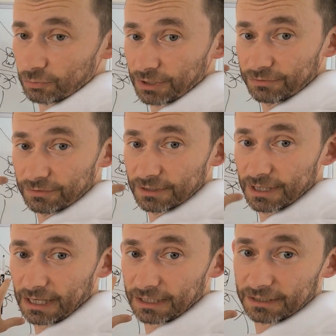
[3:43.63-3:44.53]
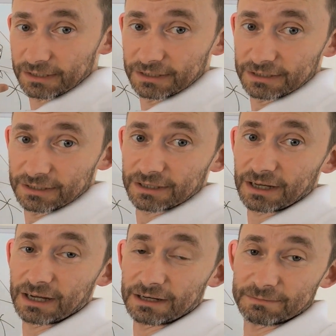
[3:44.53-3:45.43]
it then,
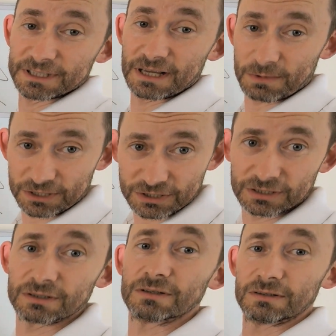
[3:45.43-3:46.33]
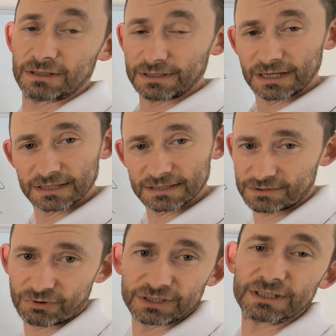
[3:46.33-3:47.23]
as I mentioned, it does
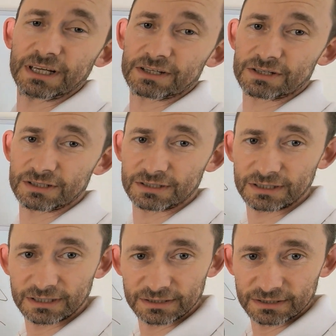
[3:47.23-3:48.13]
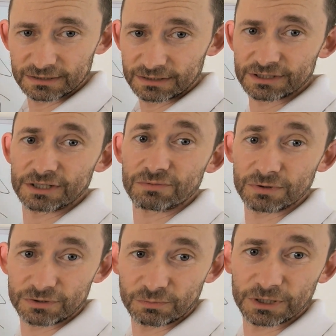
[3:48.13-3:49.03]
threat detection and
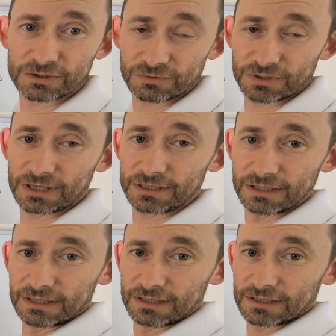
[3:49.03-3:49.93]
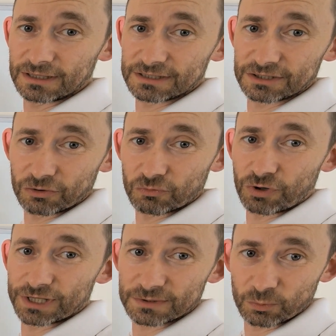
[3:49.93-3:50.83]
etc. to make sure that there's no
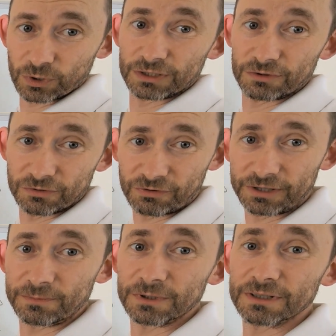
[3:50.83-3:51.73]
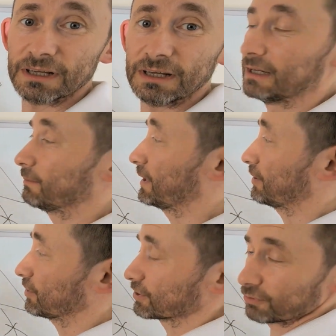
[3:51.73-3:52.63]
ransomware in your environment, but
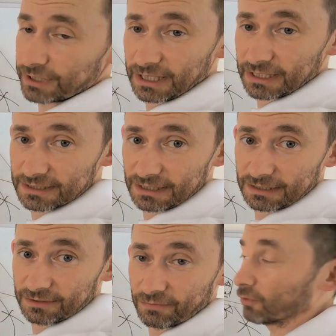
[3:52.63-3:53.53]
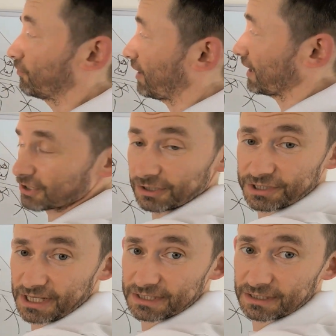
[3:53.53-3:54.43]
also does the full functional
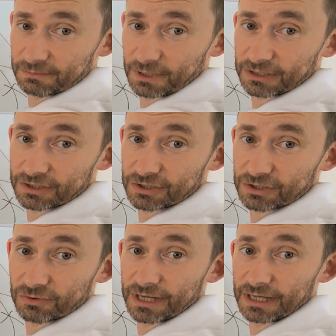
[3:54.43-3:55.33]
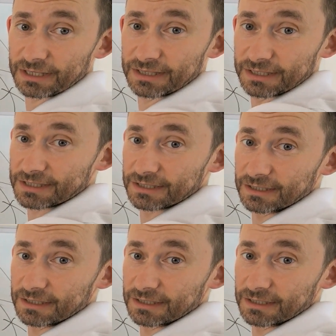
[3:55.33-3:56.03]
test and making sure that this